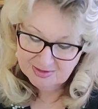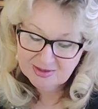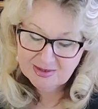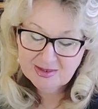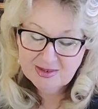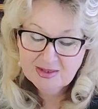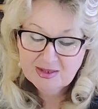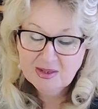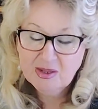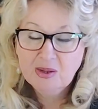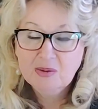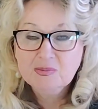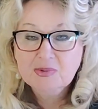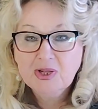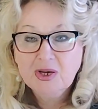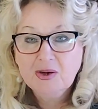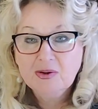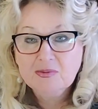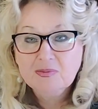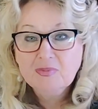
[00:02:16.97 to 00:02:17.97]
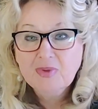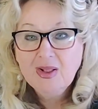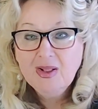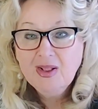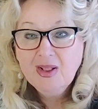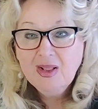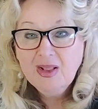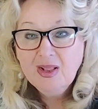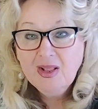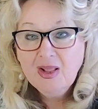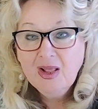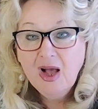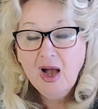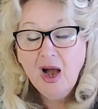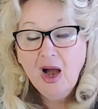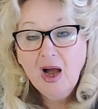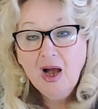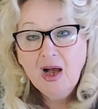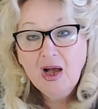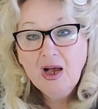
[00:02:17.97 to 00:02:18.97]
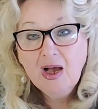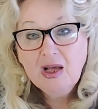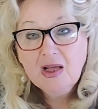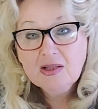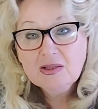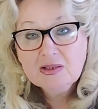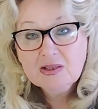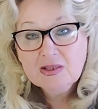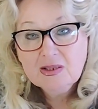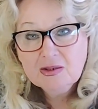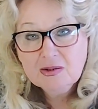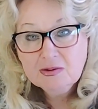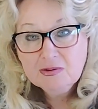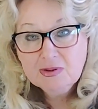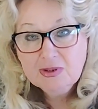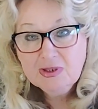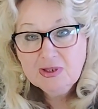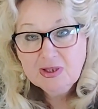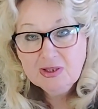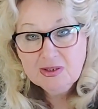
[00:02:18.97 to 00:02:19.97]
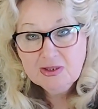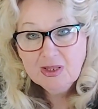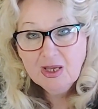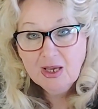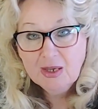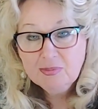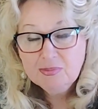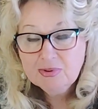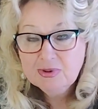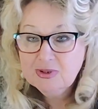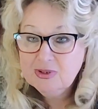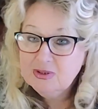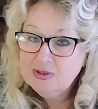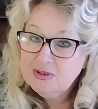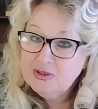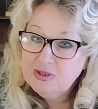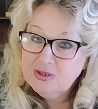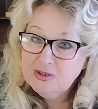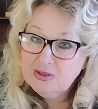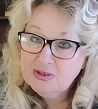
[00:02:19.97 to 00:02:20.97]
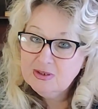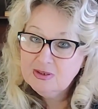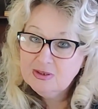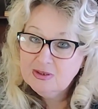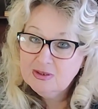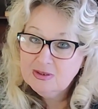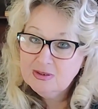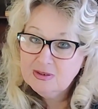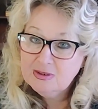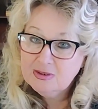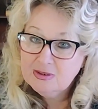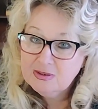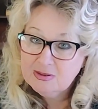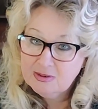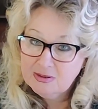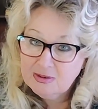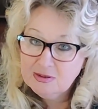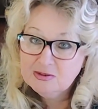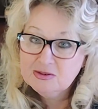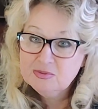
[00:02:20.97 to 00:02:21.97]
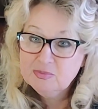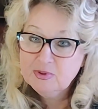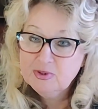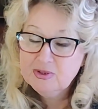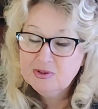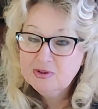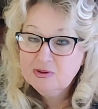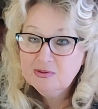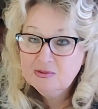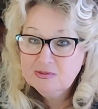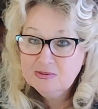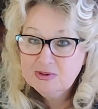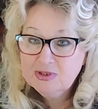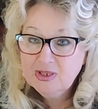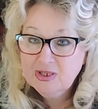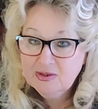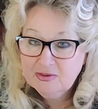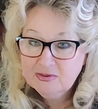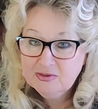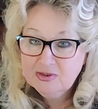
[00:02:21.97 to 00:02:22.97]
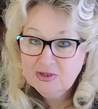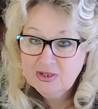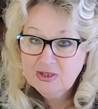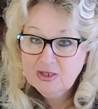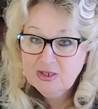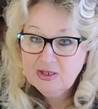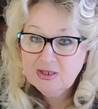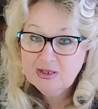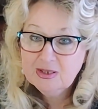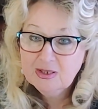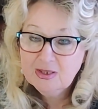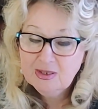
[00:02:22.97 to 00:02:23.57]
He calmed down. And we end up in the hospital evening.